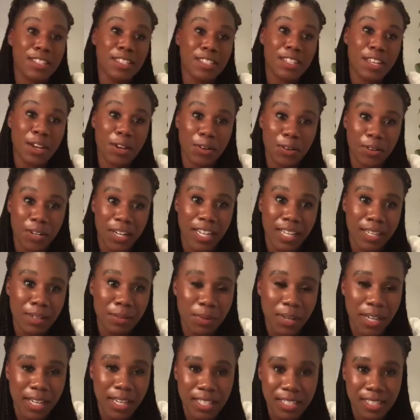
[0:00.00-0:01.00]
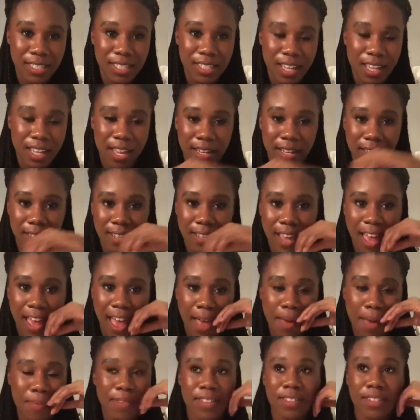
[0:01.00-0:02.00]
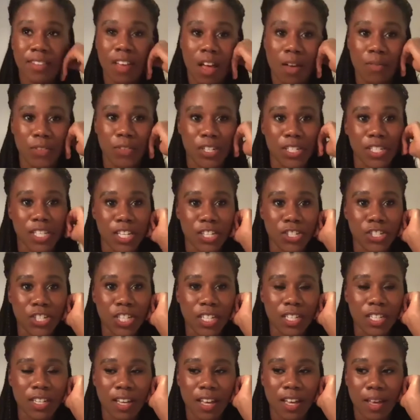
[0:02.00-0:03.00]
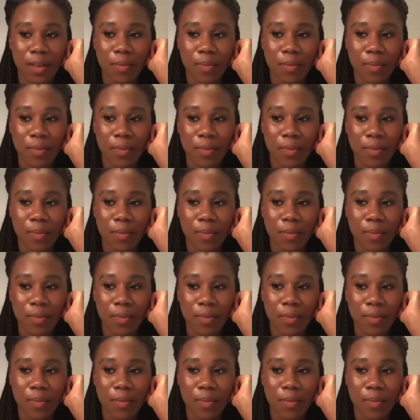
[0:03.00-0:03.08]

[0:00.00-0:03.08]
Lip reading: a great way to kind of cap this conversation.